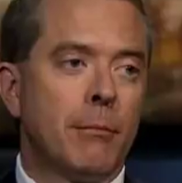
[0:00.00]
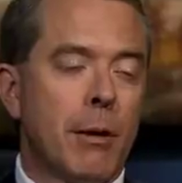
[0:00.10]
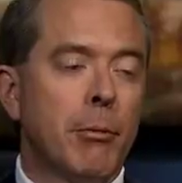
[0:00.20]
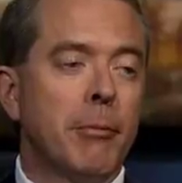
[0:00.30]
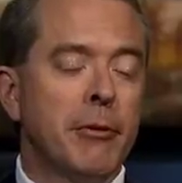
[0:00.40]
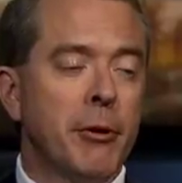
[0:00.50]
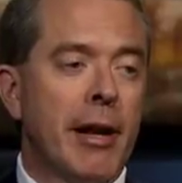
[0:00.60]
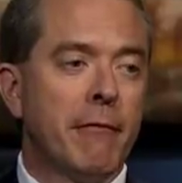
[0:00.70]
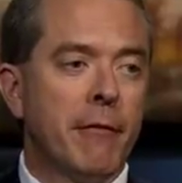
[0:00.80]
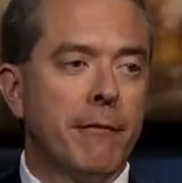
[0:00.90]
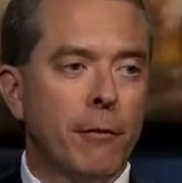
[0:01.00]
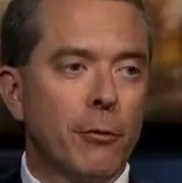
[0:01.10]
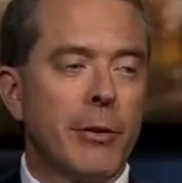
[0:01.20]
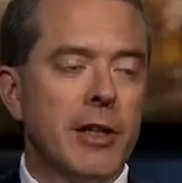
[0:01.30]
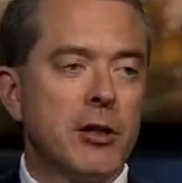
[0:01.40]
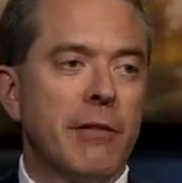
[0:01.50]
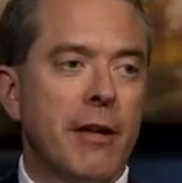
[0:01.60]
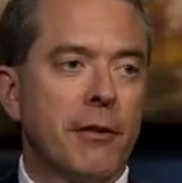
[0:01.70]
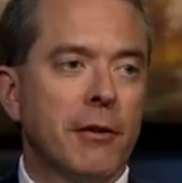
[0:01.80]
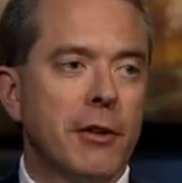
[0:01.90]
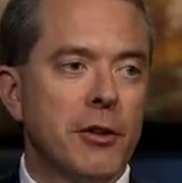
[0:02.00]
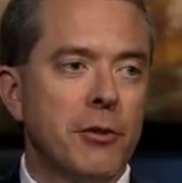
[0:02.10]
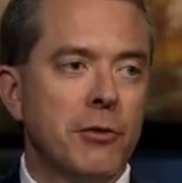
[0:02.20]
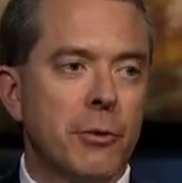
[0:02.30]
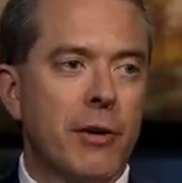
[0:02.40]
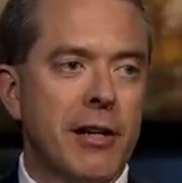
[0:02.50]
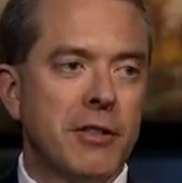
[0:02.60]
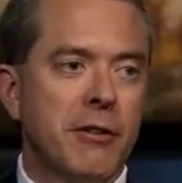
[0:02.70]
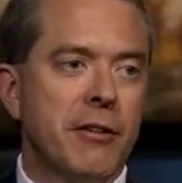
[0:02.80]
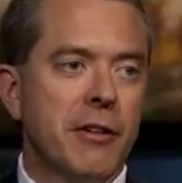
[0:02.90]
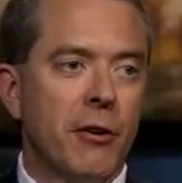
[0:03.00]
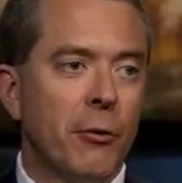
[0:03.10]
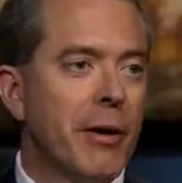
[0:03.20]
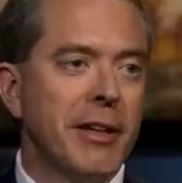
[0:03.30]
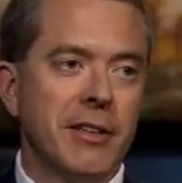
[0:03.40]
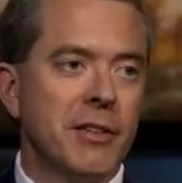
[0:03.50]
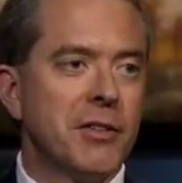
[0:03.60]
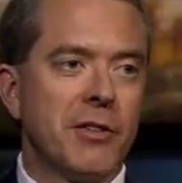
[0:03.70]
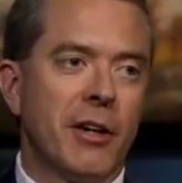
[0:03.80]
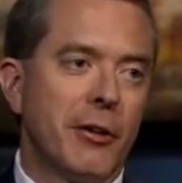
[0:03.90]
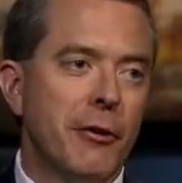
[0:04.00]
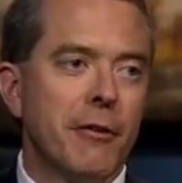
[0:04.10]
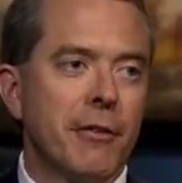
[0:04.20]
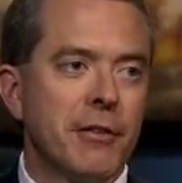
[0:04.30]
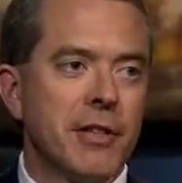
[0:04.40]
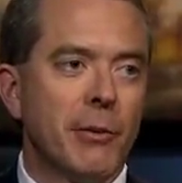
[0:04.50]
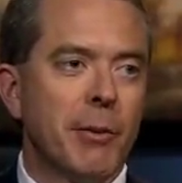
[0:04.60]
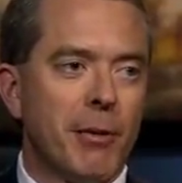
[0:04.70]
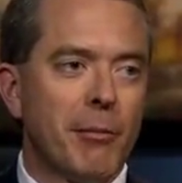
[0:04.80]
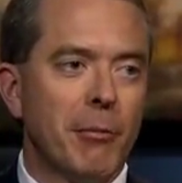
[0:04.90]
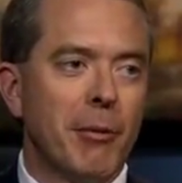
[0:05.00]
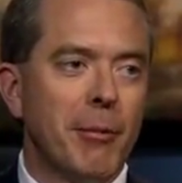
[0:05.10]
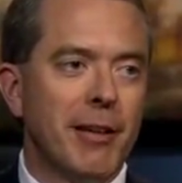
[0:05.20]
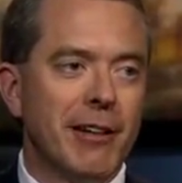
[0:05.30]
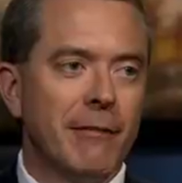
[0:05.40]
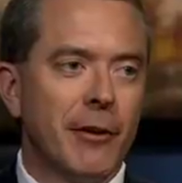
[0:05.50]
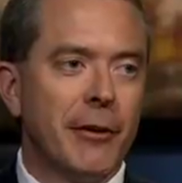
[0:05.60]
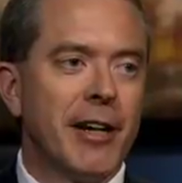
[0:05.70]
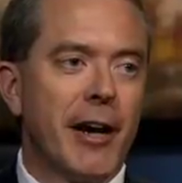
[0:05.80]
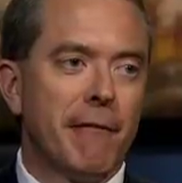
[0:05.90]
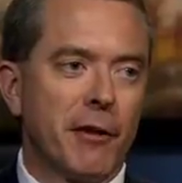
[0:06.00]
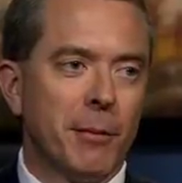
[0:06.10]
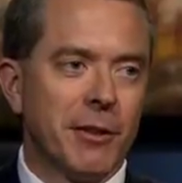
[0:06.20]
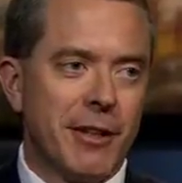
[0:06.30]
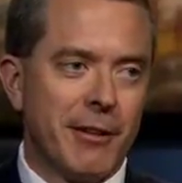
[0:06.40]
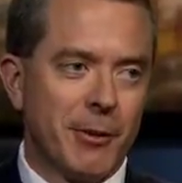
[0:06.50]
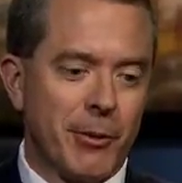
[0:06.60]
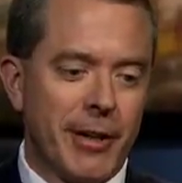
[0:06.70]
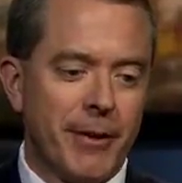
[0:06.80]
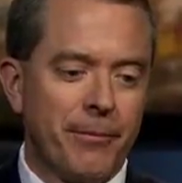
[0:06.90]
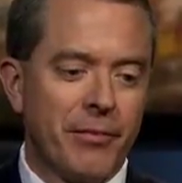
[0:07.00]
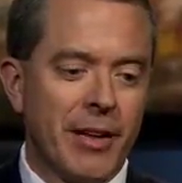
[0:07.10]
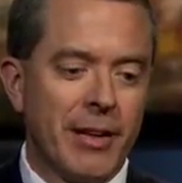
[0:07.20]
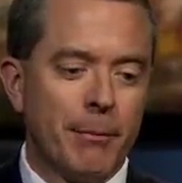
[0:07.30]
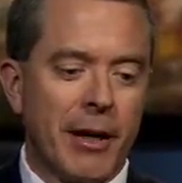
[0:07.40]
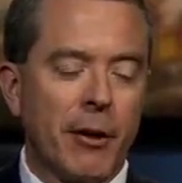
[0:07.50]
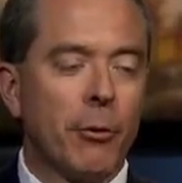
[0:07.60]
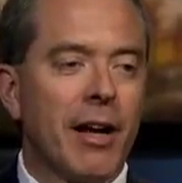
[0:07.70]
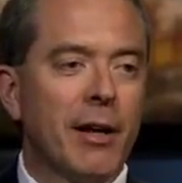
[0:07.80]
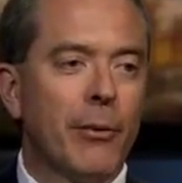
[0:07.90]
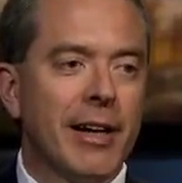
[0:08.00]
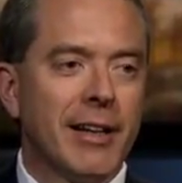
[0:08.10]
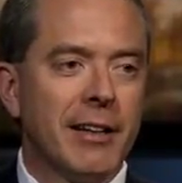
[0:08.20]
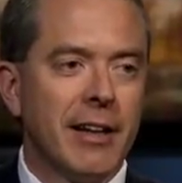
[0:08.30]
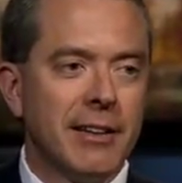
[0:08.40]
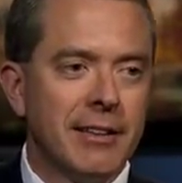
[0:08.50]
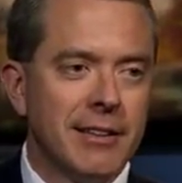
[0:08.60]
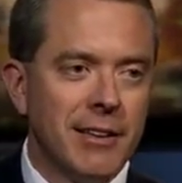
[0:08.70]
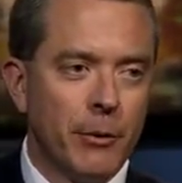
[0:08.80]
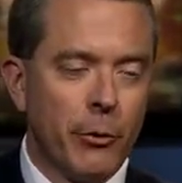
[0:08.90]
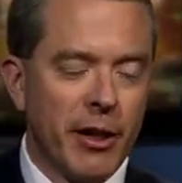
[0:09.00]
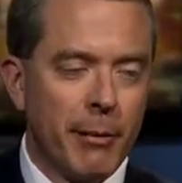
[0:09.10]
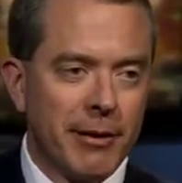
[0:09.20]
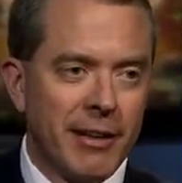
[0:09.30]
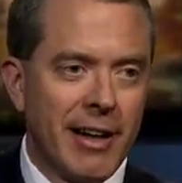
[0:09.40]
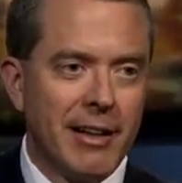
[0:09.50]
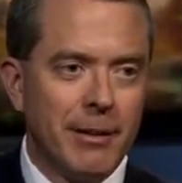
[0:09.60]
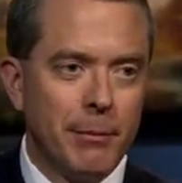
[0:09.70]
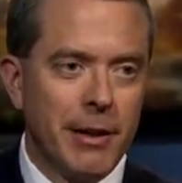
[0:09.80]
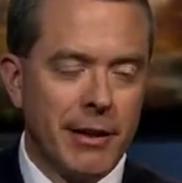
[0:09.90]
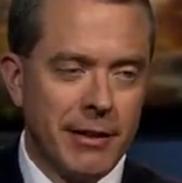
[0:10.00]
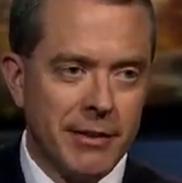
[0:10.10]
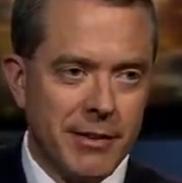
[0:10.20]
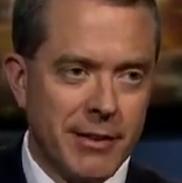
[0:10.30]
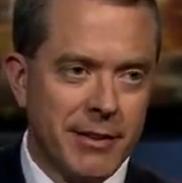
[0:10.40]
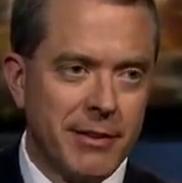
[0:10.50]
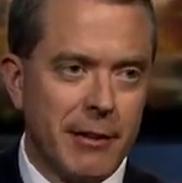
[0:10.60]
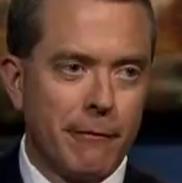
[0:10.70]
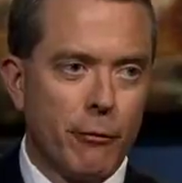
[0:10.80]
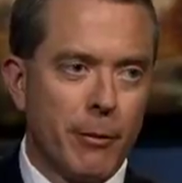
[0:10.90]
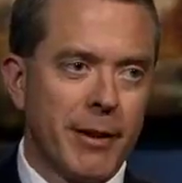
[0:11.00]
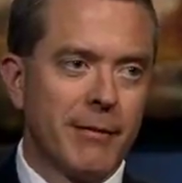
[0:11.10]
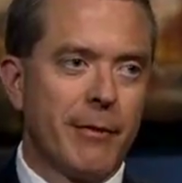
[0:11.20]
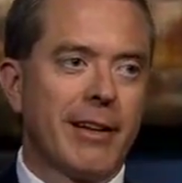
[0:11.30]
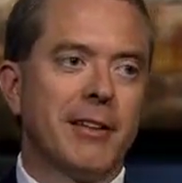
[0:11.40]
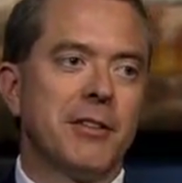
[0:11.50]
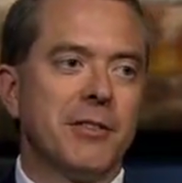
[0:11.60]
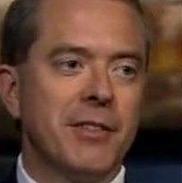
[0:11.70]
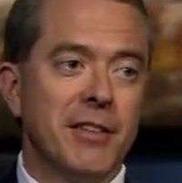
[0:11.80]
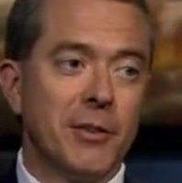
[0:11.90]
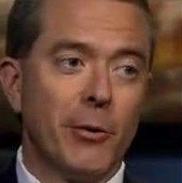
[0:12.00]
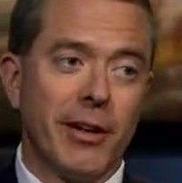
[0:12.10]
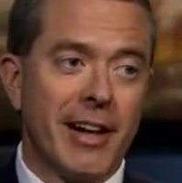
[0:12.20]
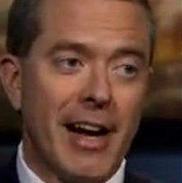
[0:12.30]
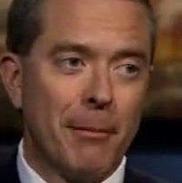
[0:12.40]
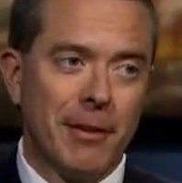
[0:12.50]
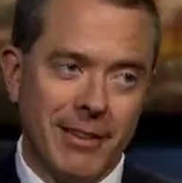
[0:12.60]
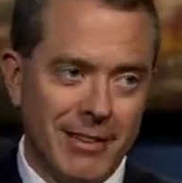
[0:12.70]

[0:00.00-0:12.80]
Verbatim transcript: Probably you'd have the full range of ethical issues arise there that already exist on Earth. So we'd probably be in very comfortable territory. But I don't lie awake at night uh, worrying about that because uh, terraforming, frankly, just isn't going to happen.